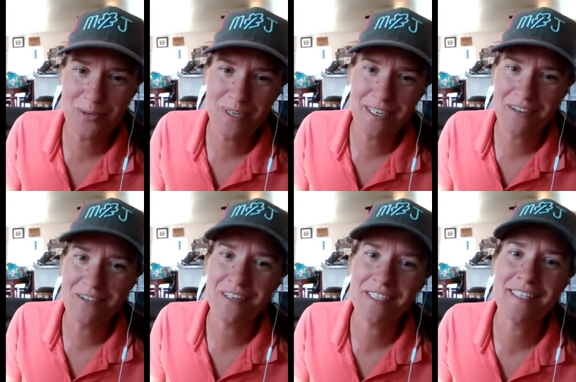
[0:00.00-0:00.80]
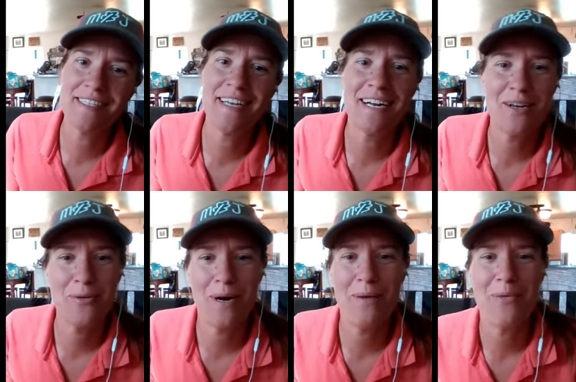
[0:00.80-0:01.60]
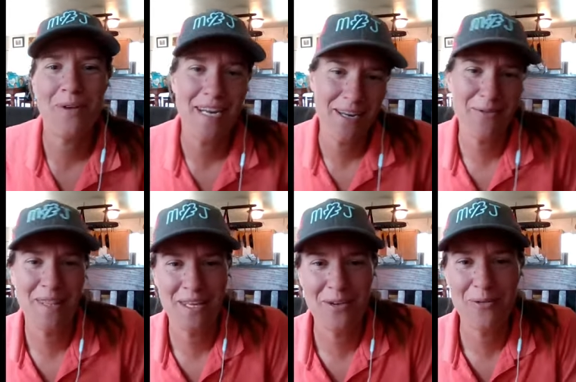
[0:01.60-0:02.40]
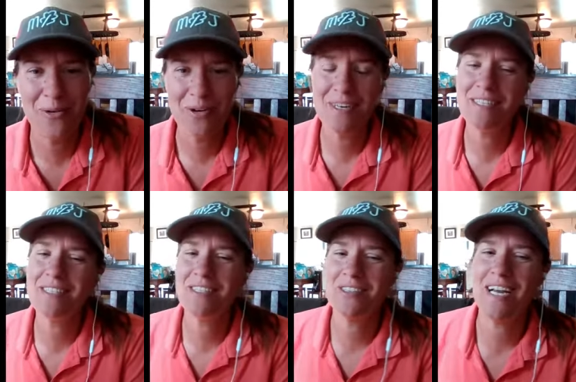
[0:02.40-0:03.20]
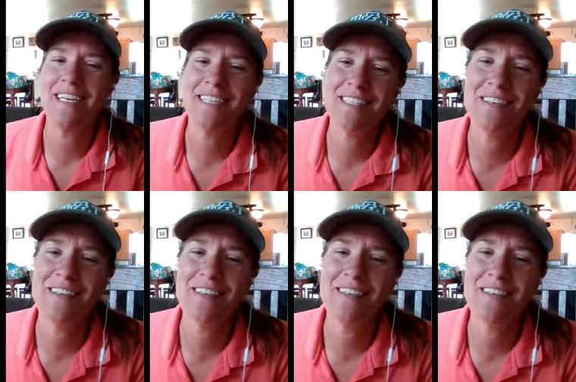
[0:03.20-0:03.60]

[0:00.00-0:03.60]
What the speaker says: when your horse is not cooperating with you or is distracted.